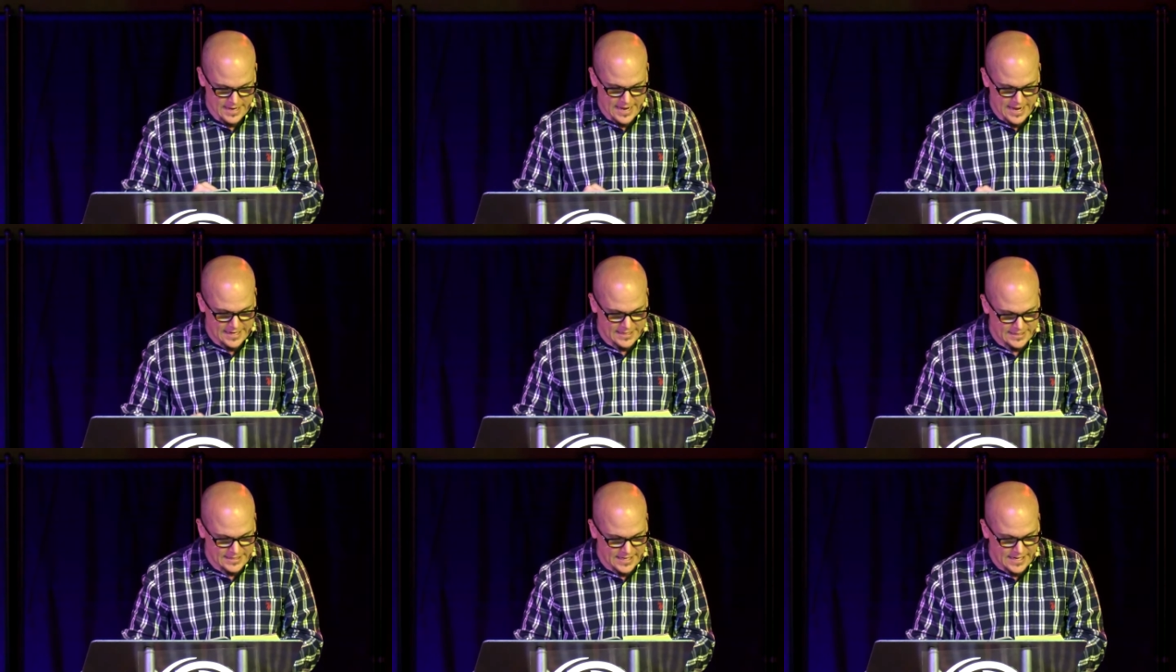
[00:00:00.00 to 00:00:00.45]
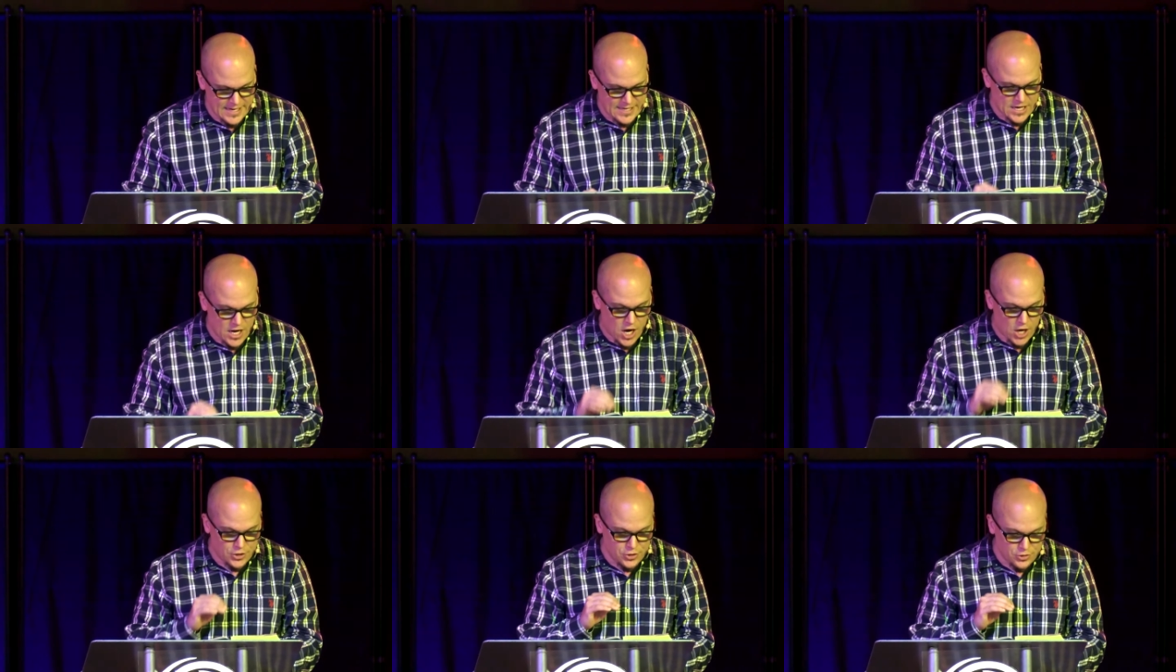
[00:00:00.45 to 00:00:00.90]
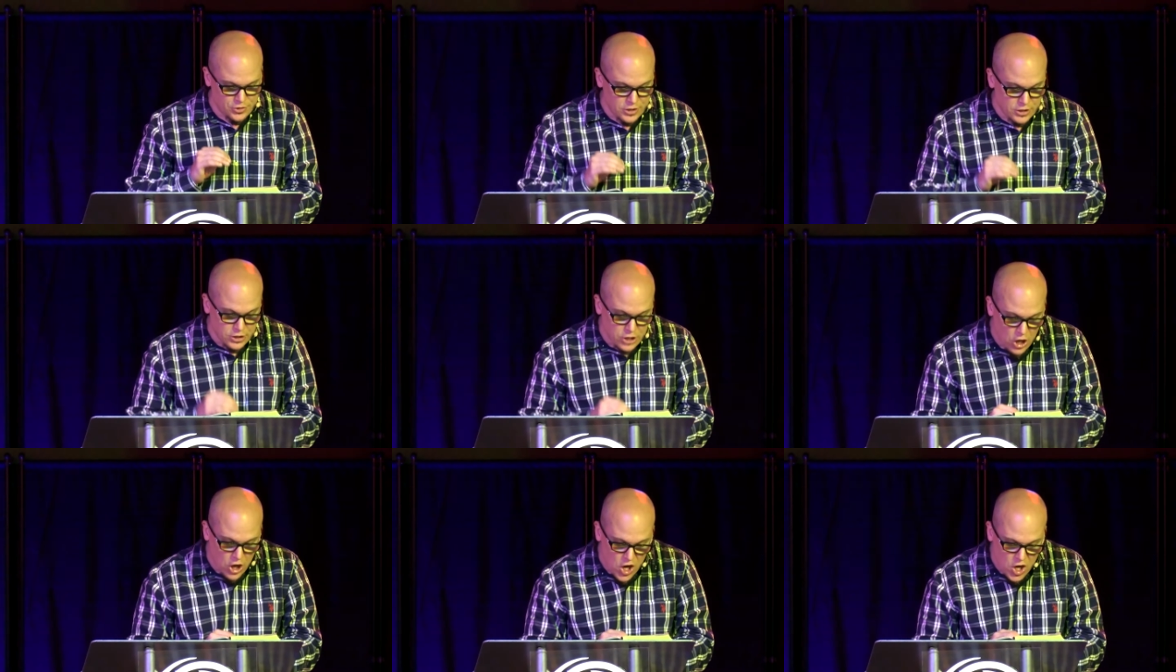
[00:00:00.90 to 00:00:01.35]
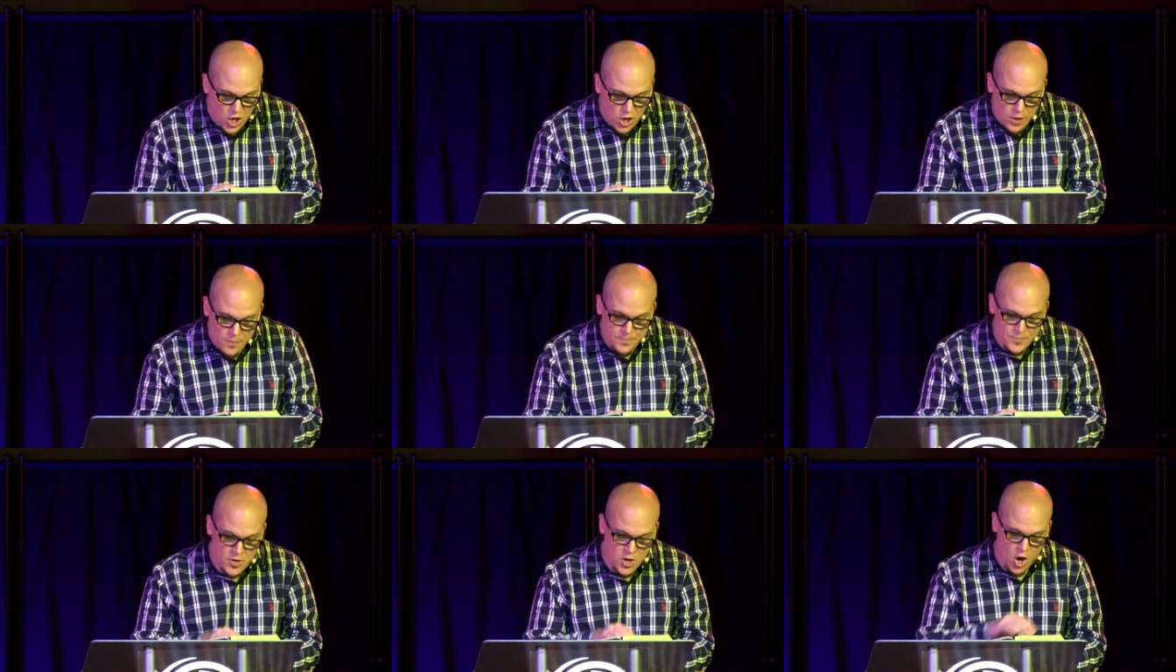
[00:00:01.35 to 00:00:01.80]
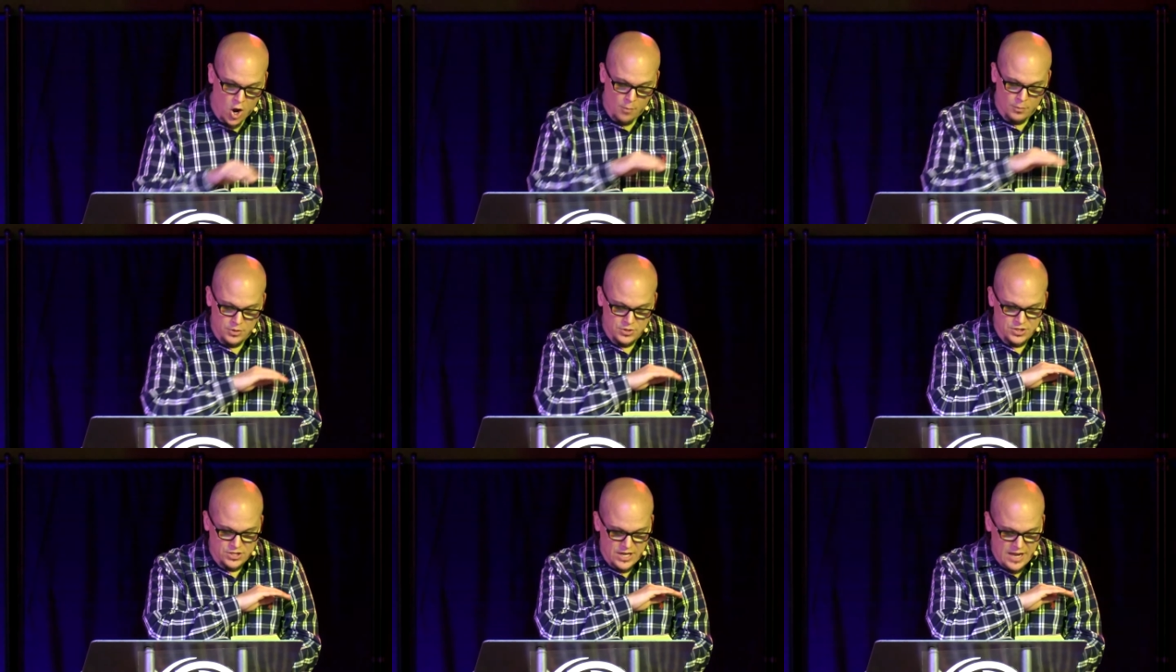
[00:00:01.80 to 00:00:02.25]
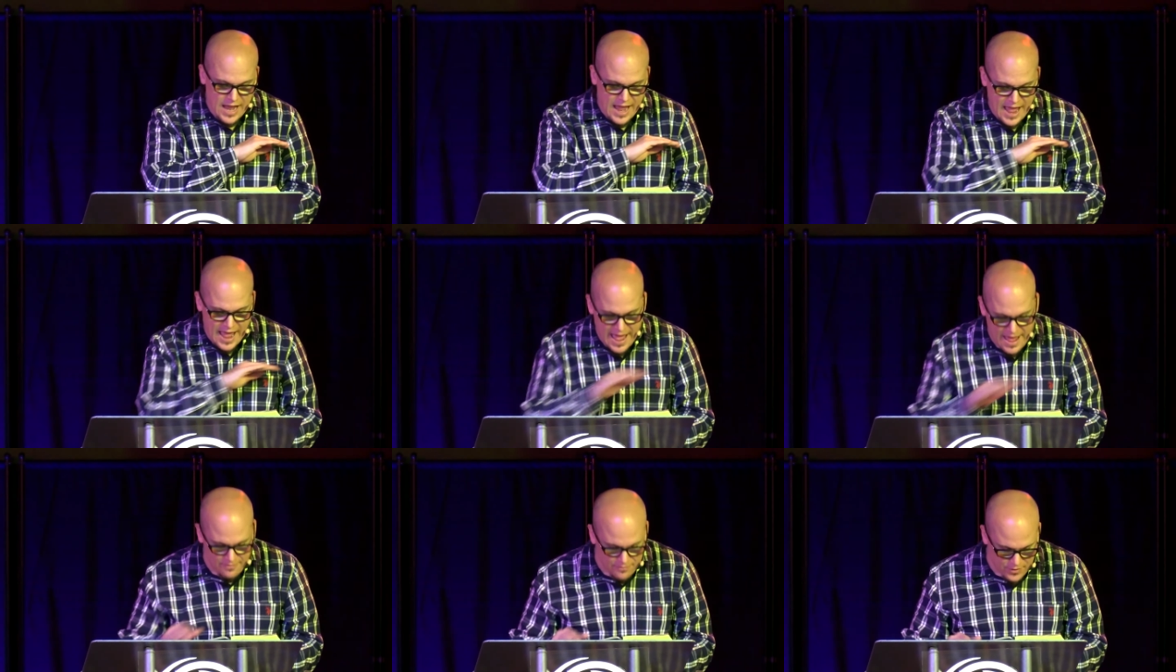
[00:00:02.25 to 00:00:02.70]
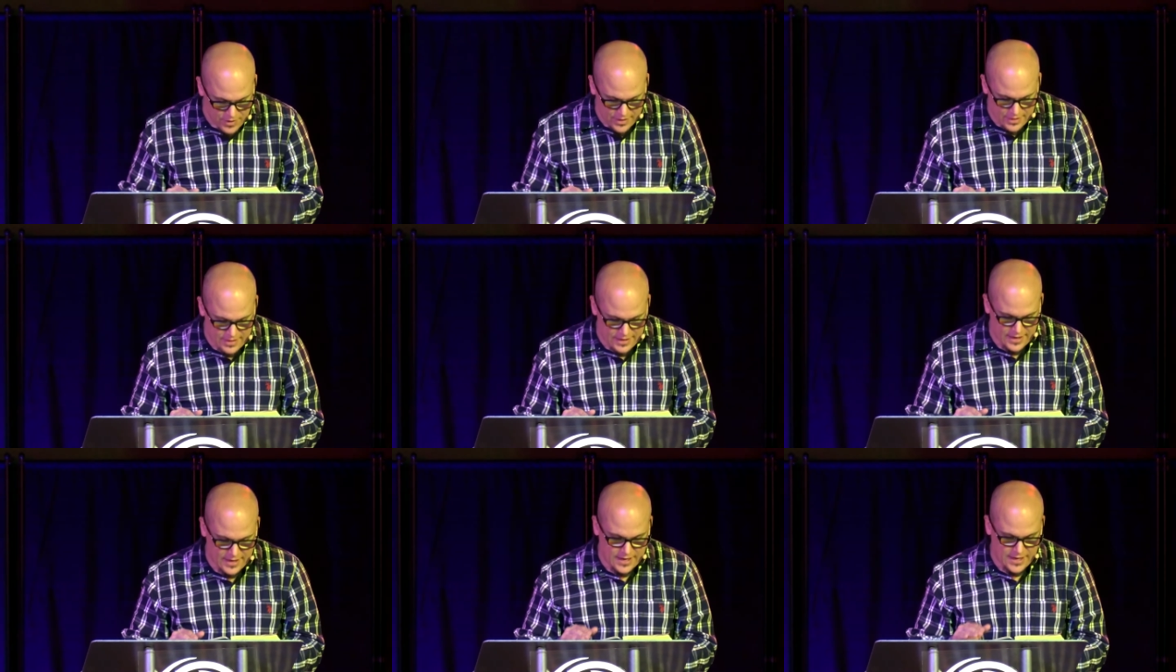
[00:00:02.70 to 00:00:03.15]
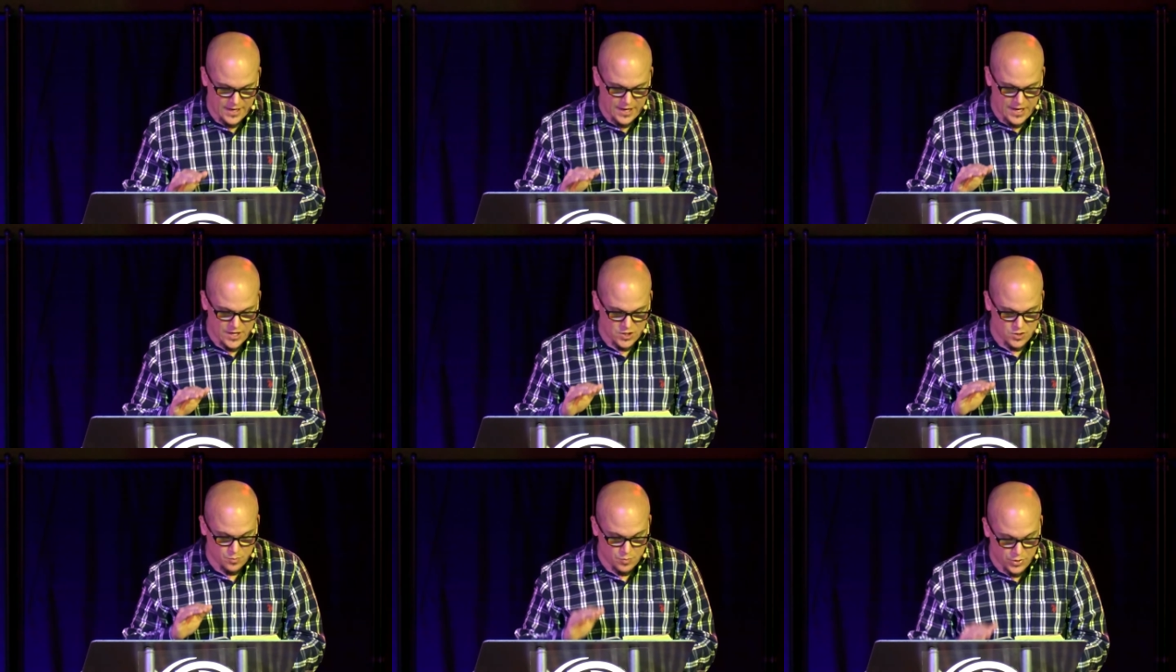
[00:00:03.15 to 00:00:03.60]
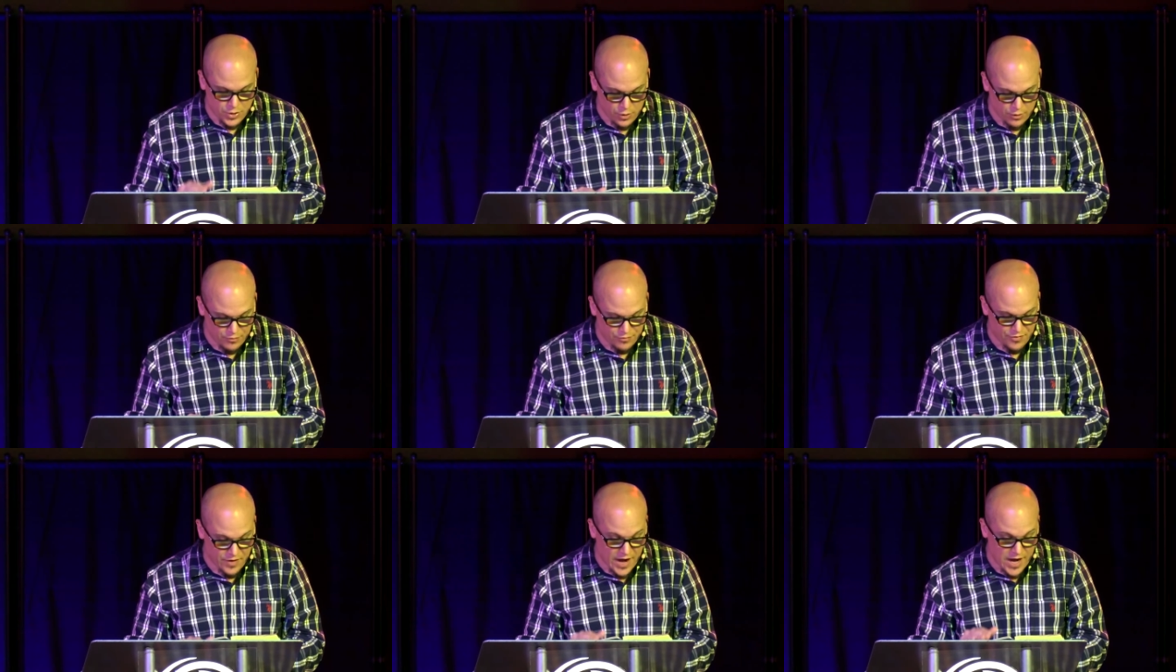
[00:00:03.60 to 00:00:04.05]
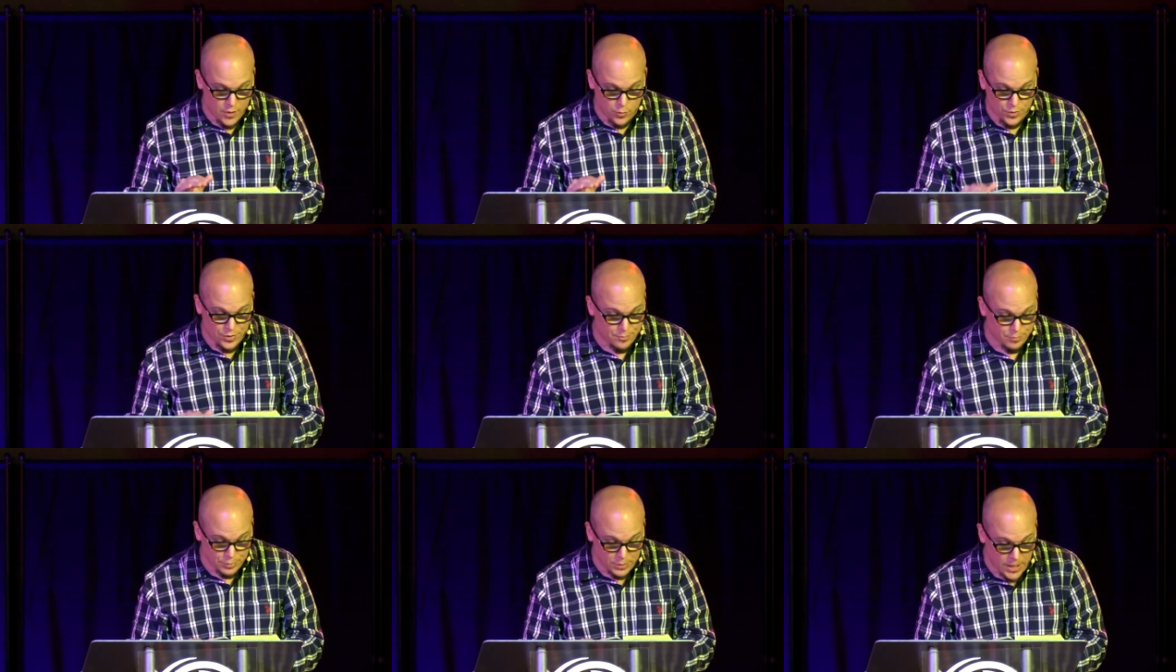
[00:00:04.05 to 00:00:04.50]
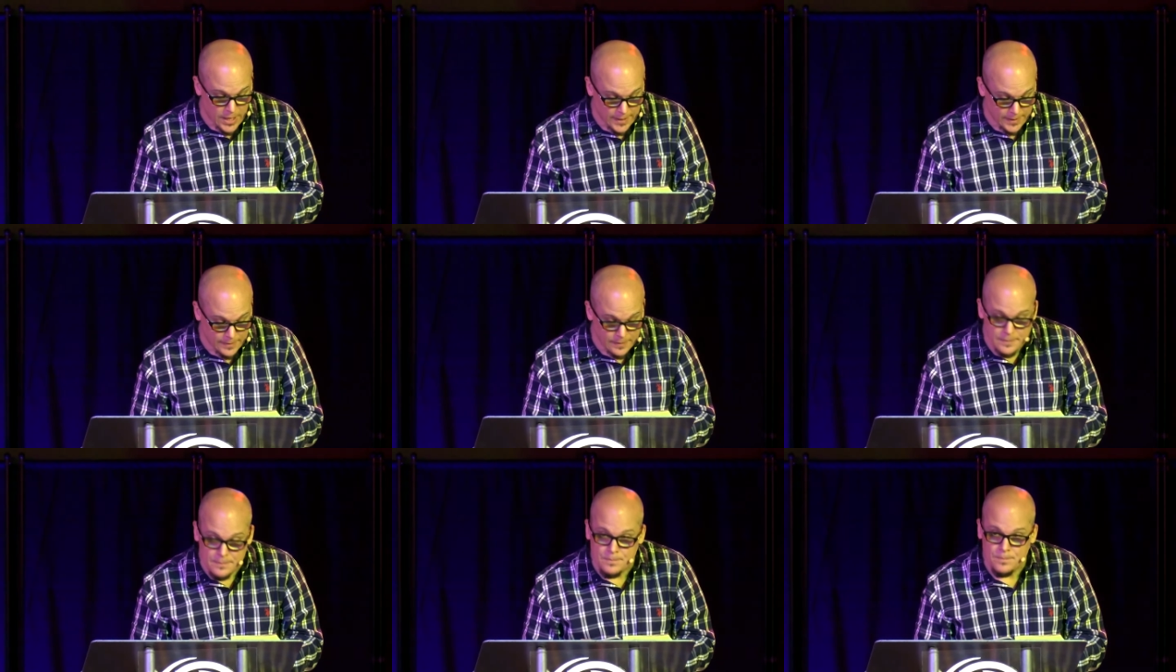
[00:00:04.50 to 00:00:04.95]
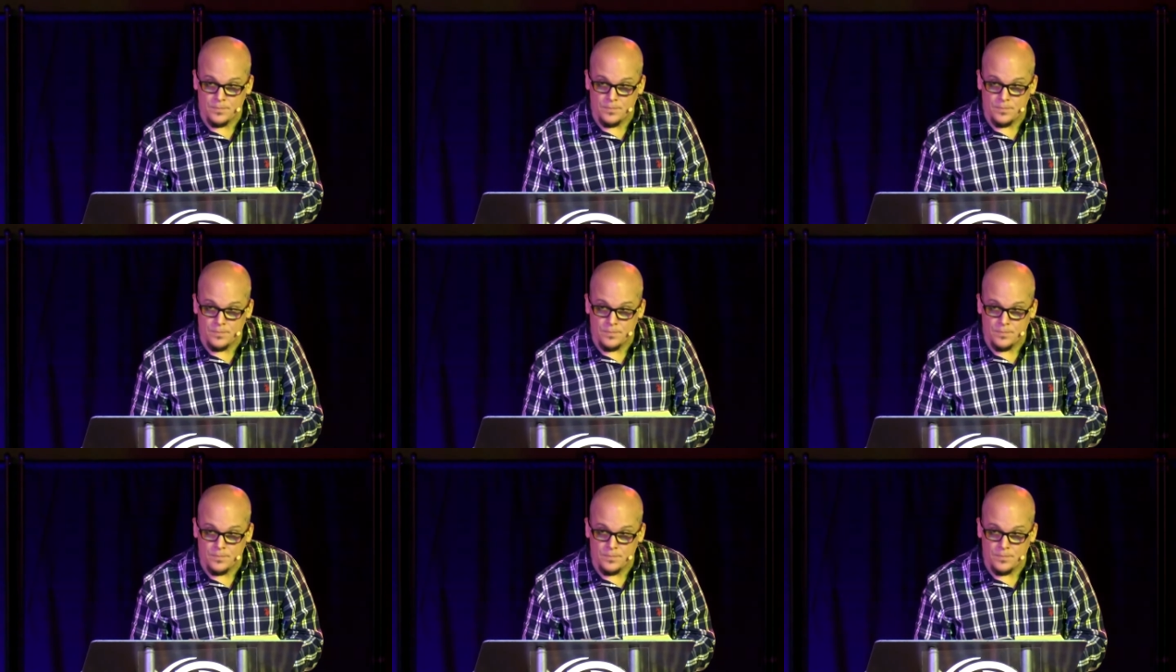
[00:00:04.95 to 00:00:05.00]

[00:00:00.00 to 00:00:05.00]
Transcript: Indeed, under the law, almost everything is purified with blood.